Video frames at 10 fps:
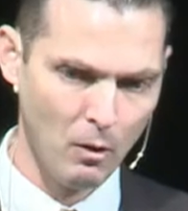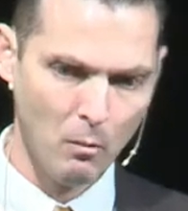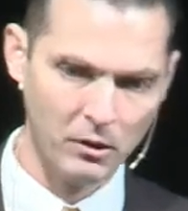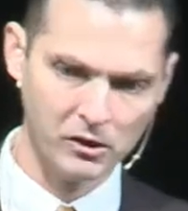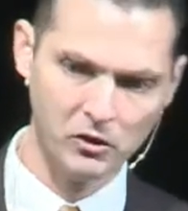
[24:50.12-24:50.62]

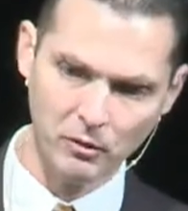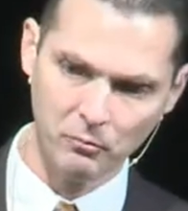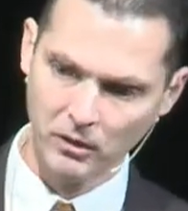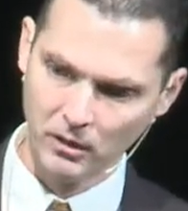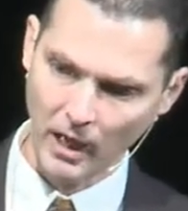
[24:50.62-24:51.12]
But
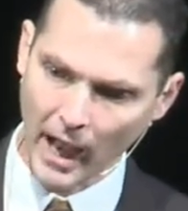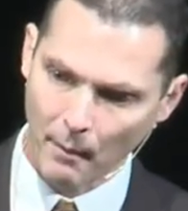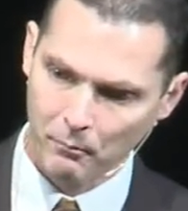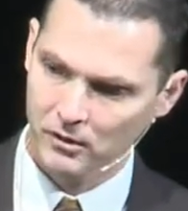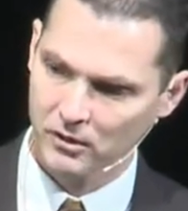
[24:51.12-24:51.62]
something
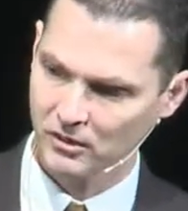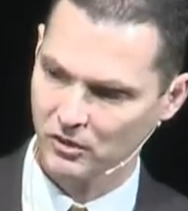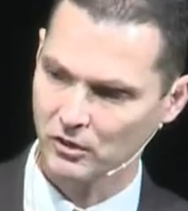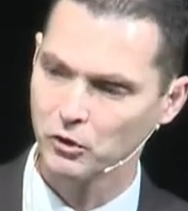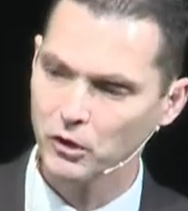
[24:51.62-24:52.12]
happens that's
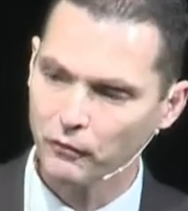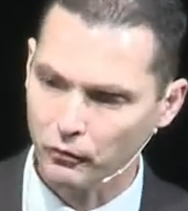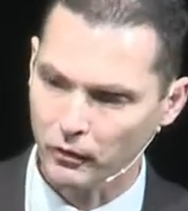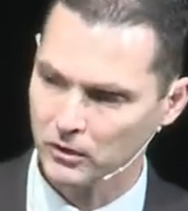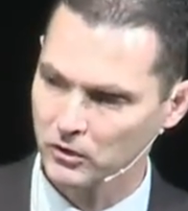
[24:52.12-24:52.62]

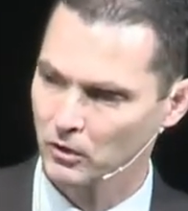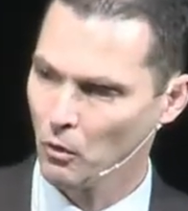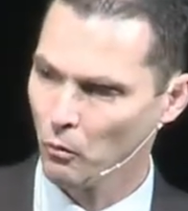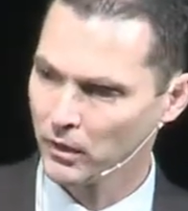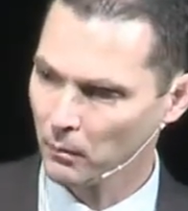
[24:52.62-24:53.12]
different
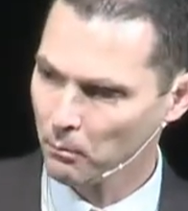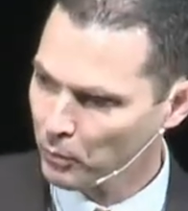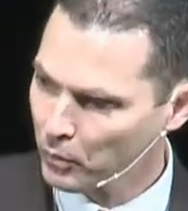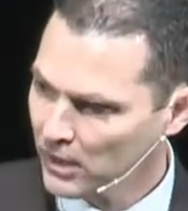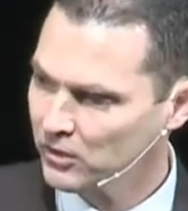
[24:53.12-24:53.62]
when the
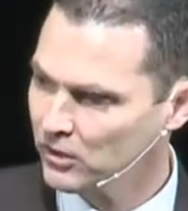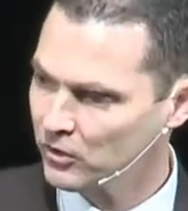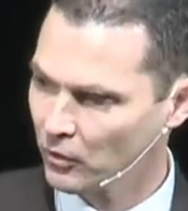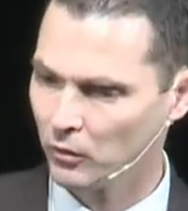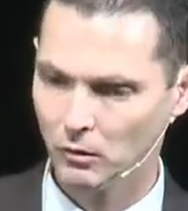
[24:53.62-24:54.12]
presence
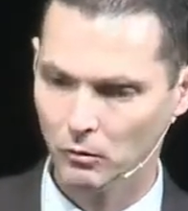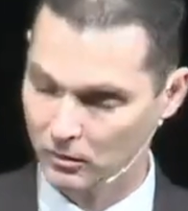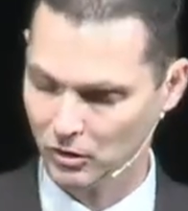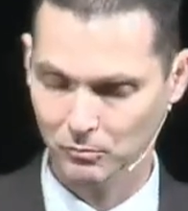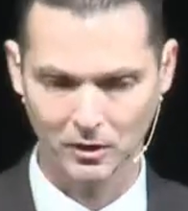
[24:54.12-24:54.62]
of the Holy,
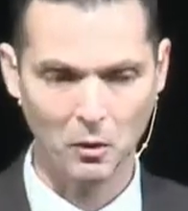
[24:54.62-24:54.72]
excuse me, the